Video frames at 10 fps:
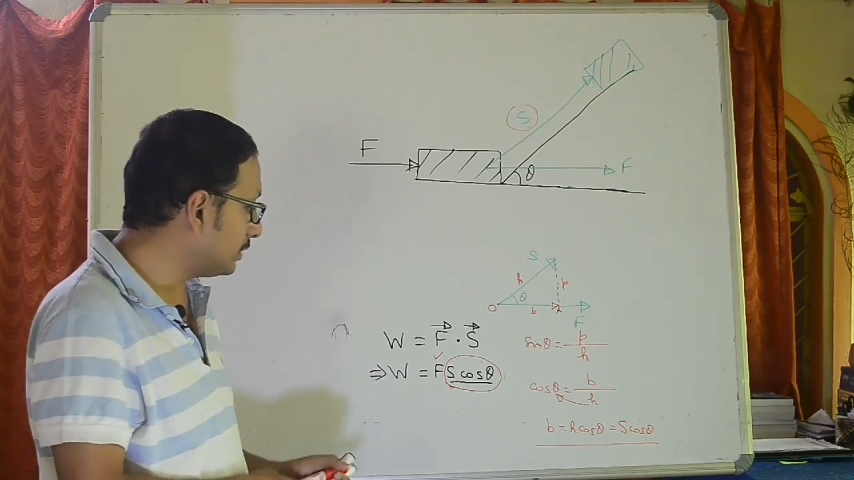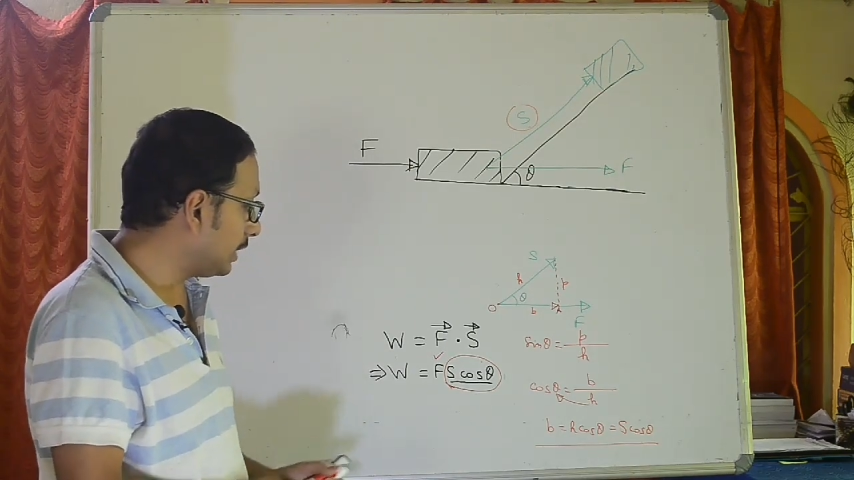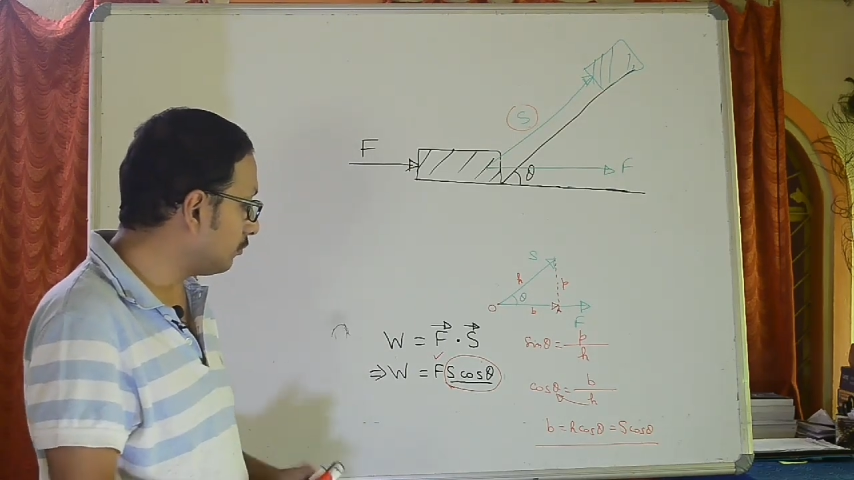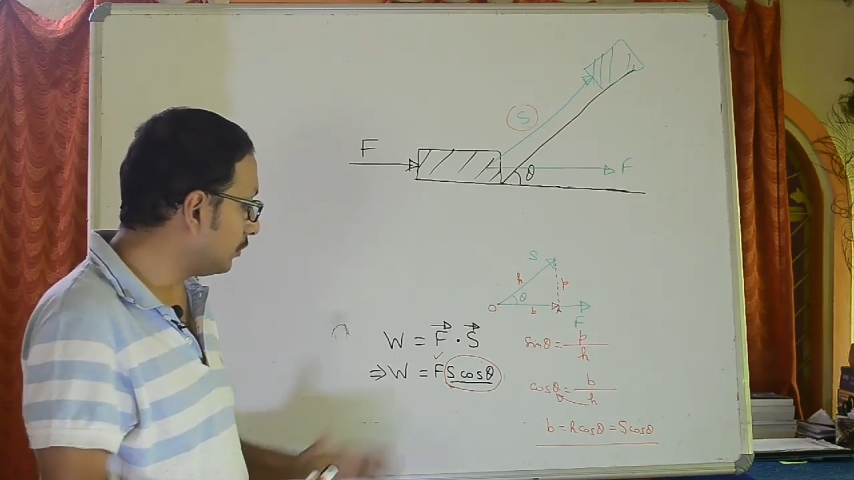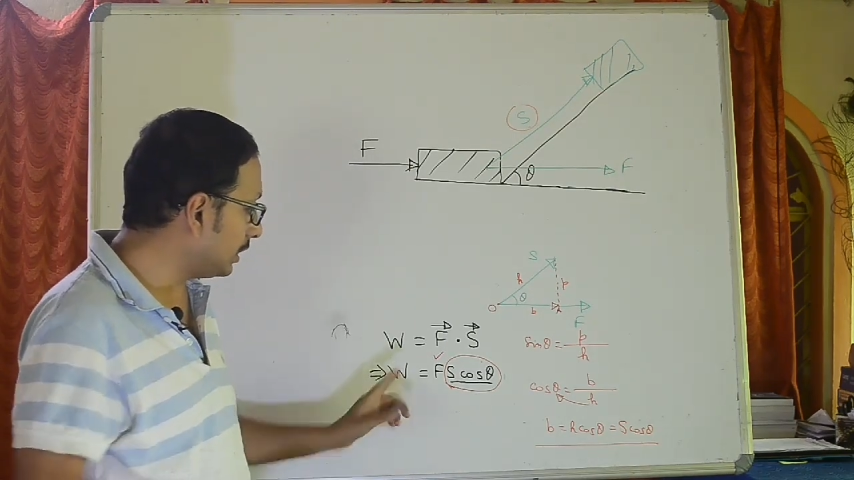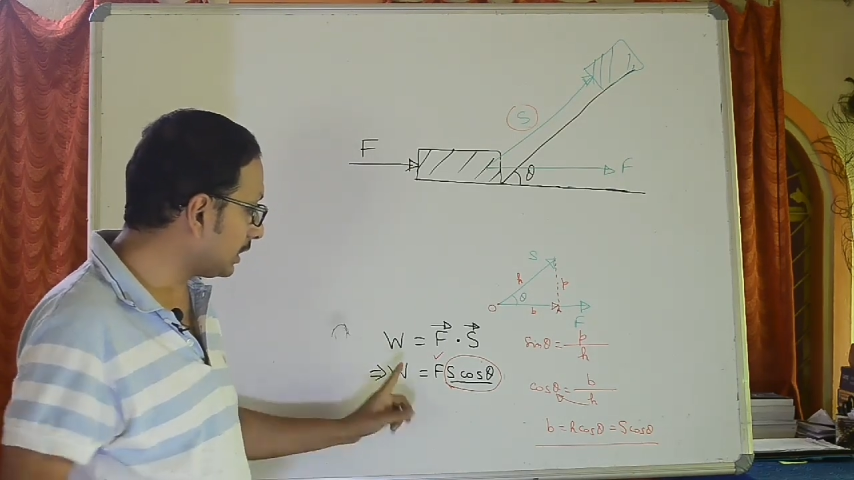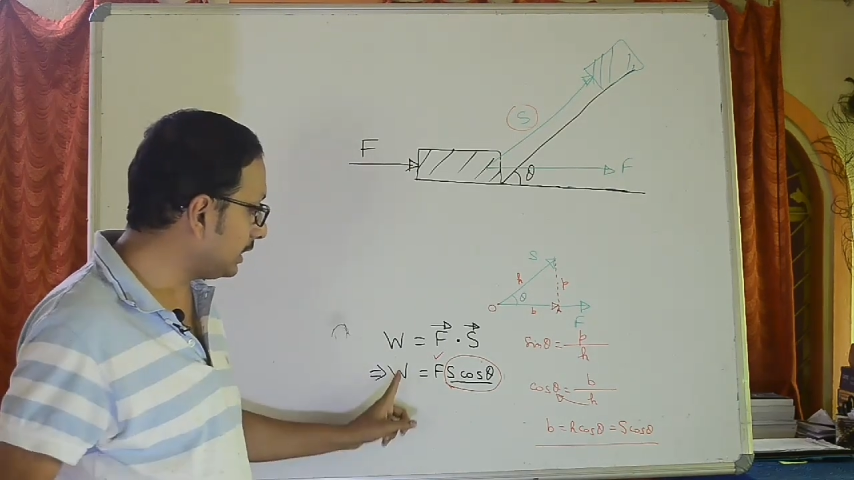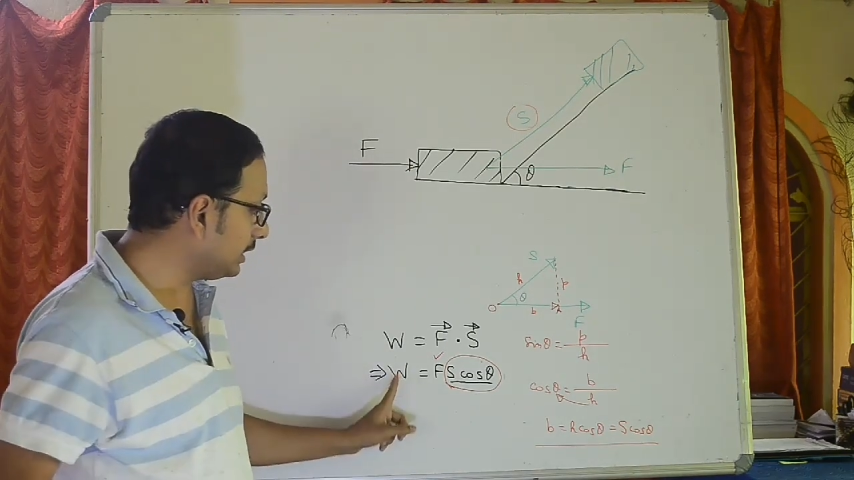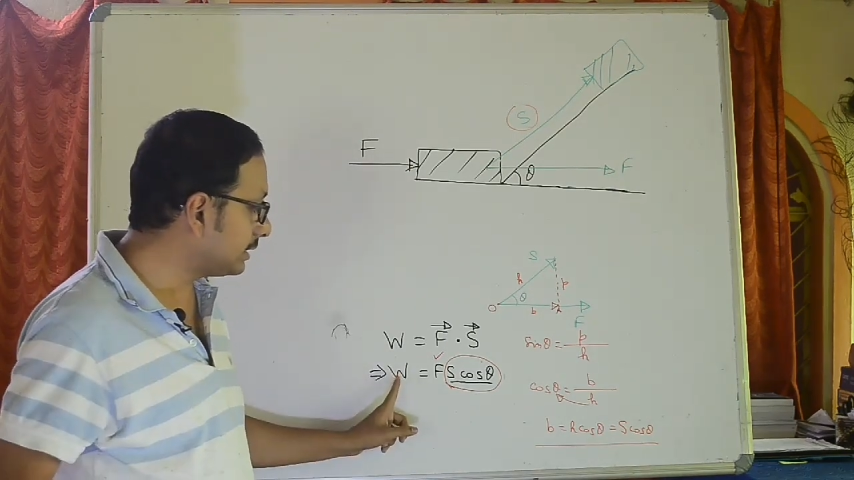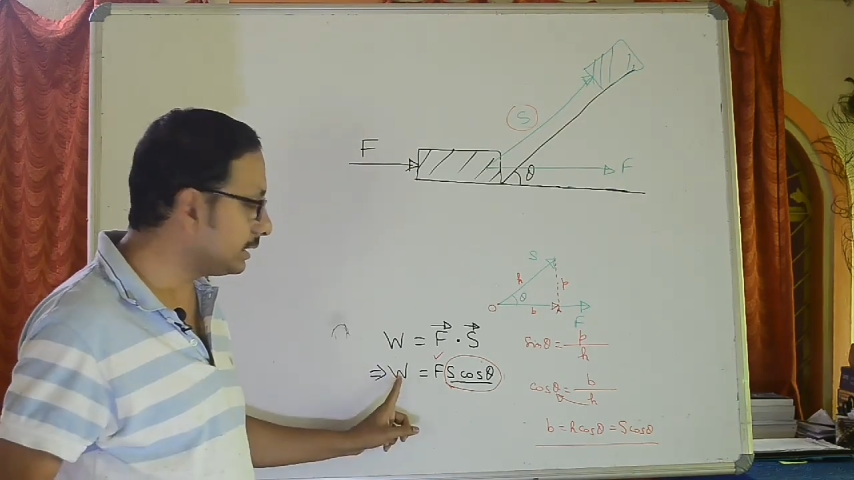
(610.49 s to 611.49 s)
that work
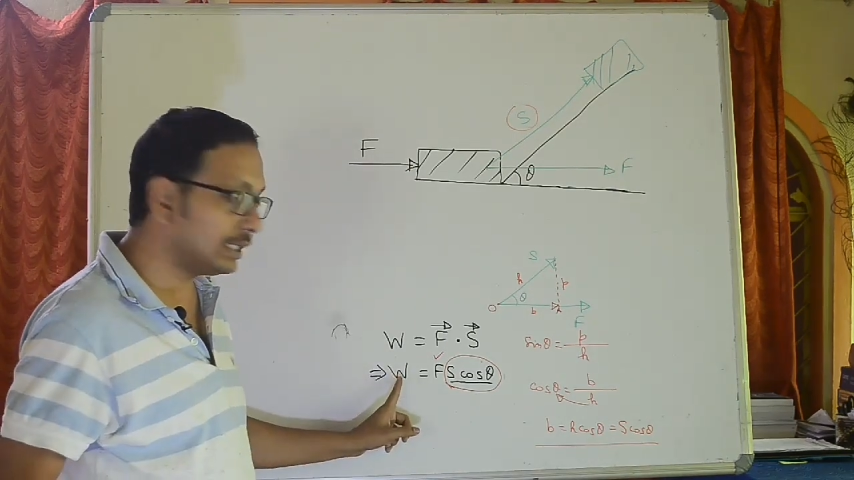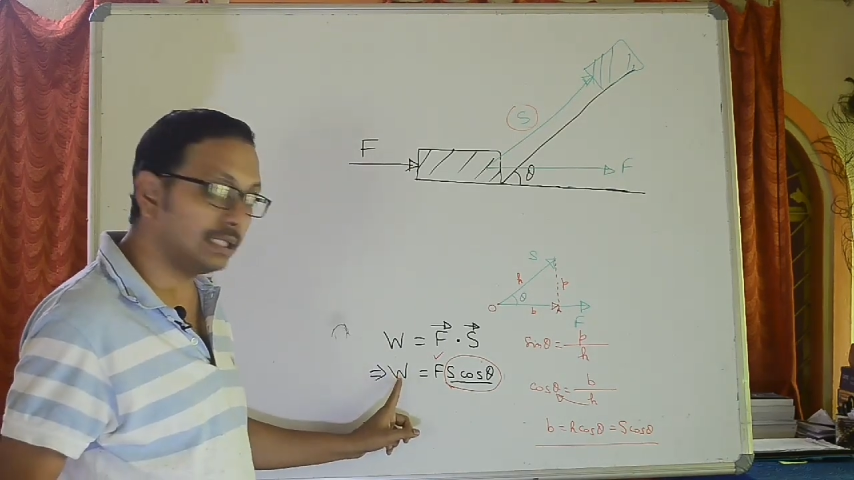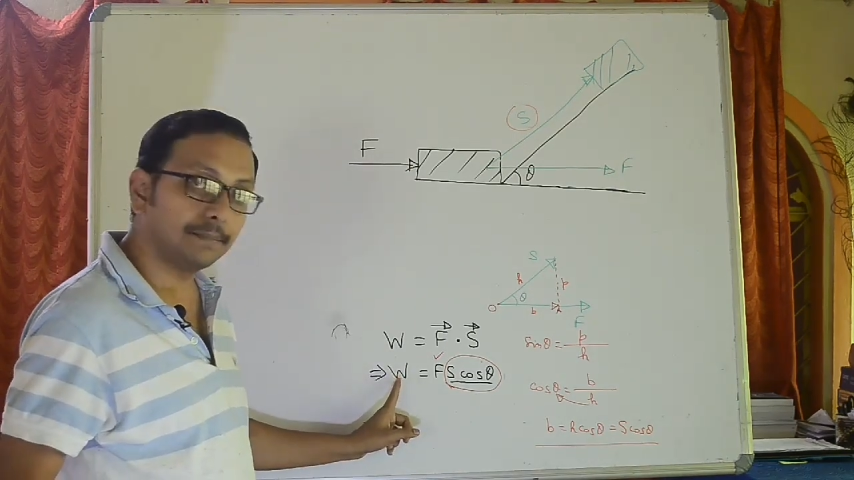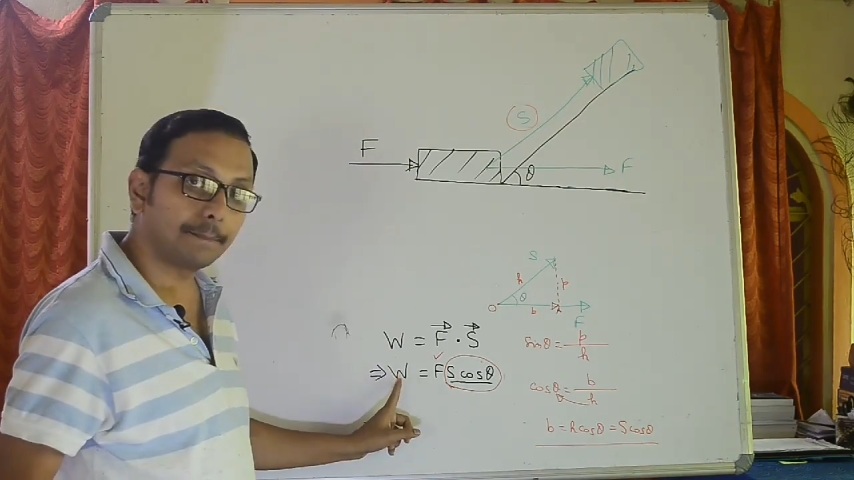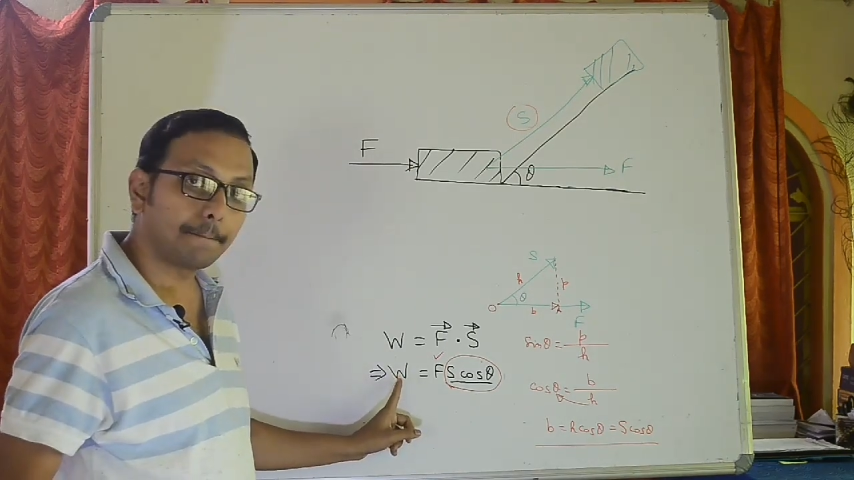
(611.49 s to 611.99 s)
is the